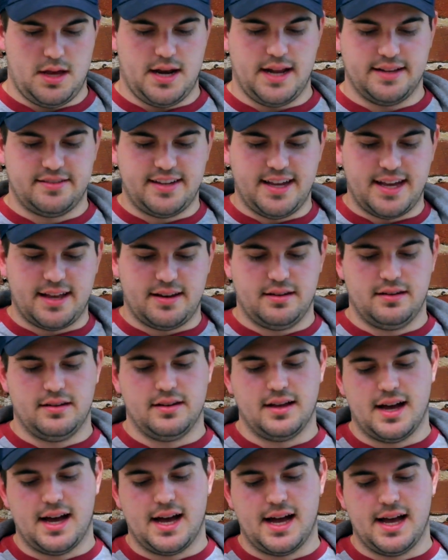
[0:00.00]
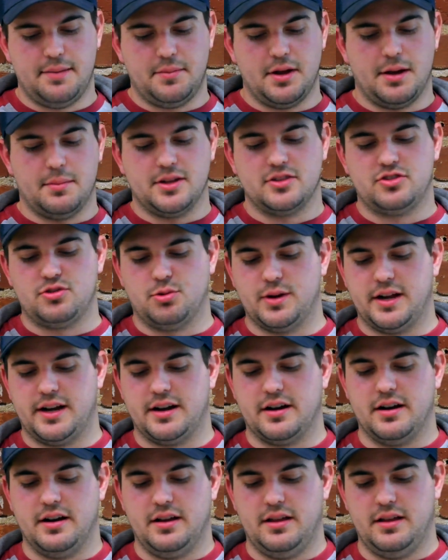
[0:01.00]
And that's it. Hit me up on
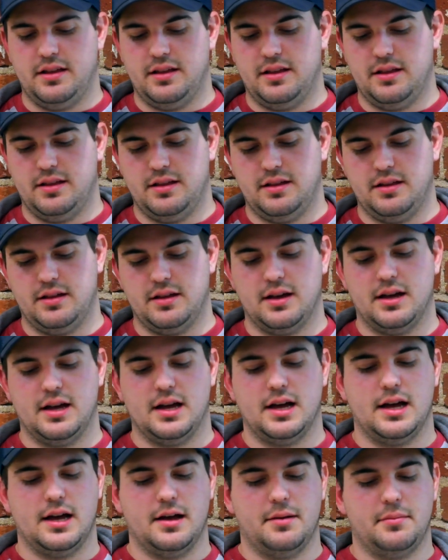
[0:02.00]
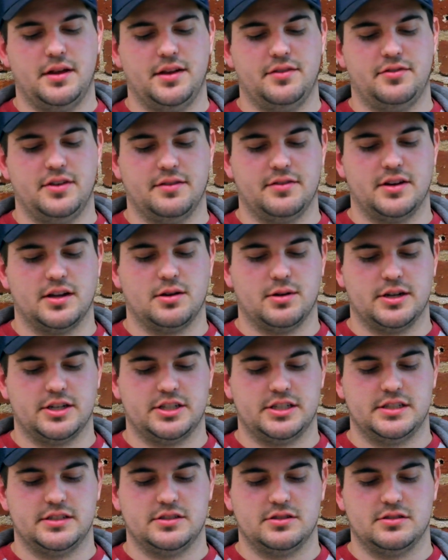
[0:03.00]
Twitter if you have any
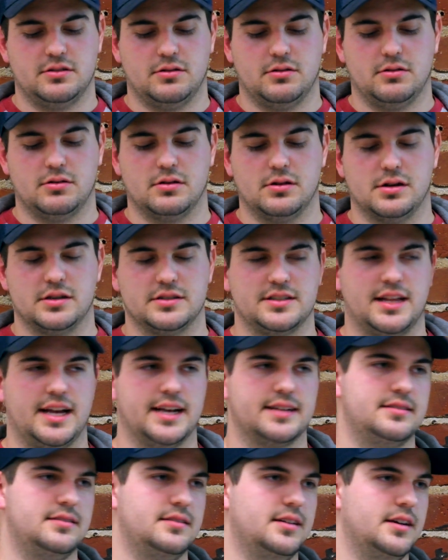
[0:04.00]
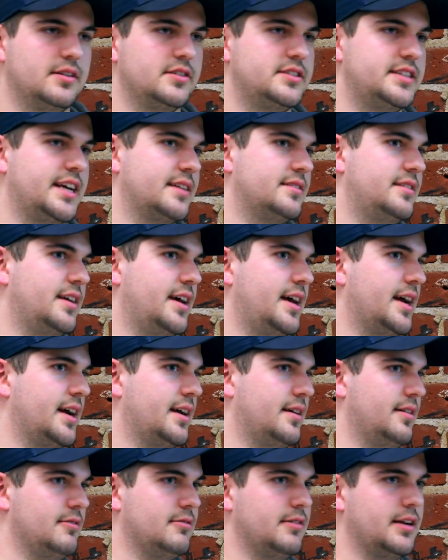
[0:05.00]
questions, or Slack or
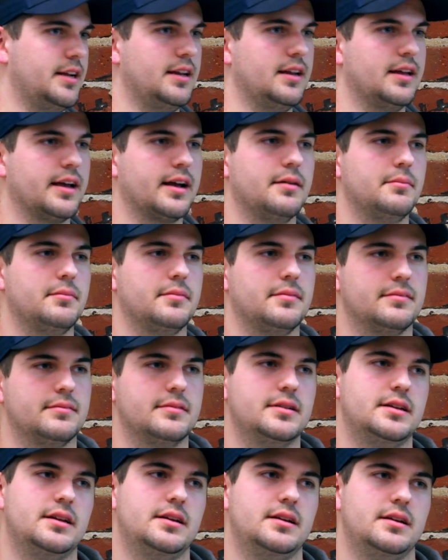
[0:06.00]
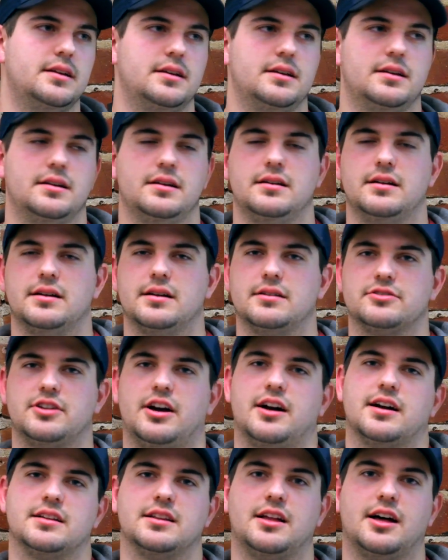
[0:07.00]
SacTech, right? Like I don't
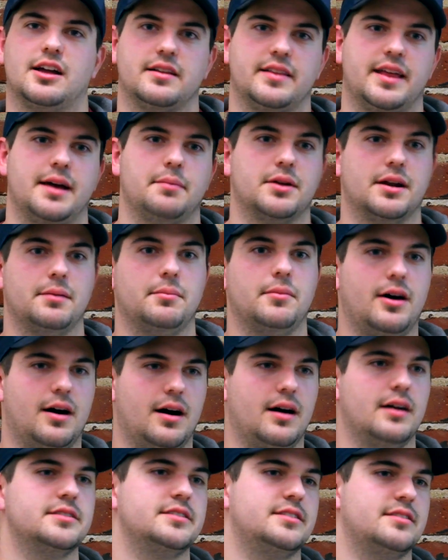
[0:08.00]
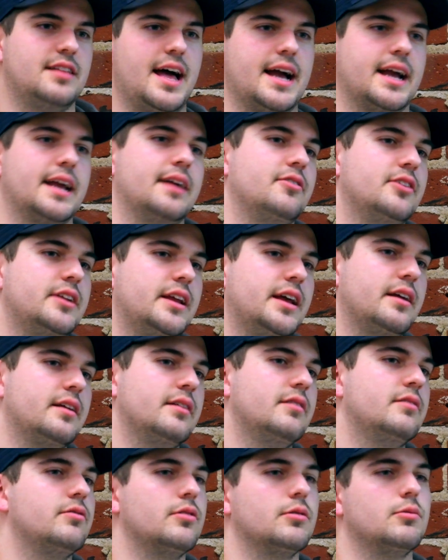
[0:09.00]
talk a lot on that, but I'm on Slack every
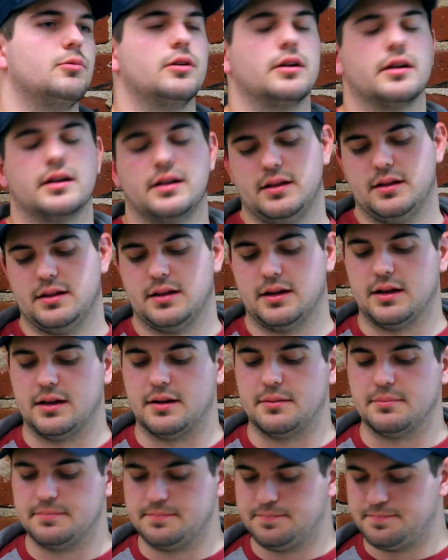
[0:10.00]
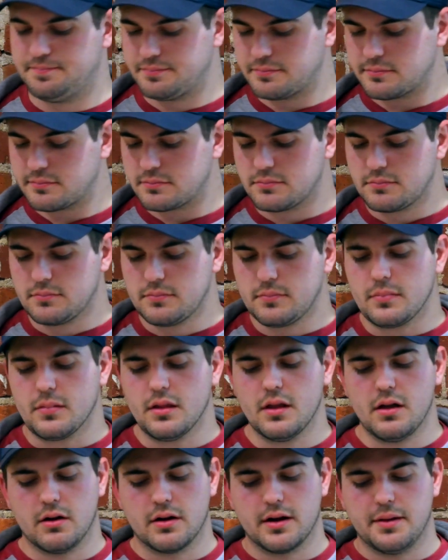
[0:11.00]
day for work.
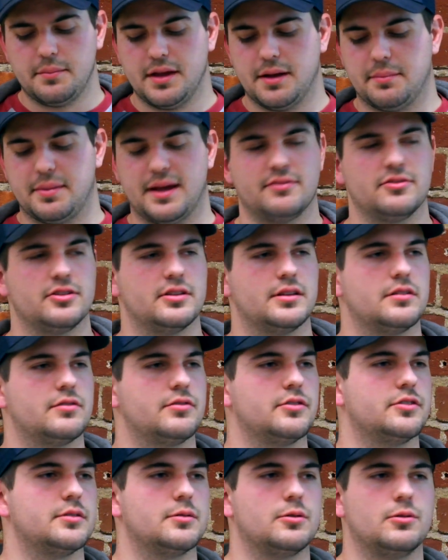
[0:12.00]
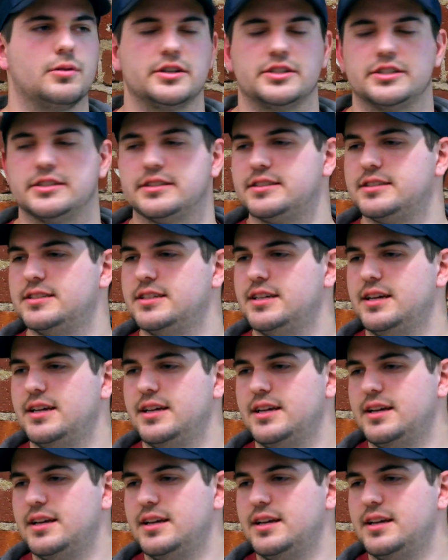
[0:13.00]
Or hit me up after this for some questions.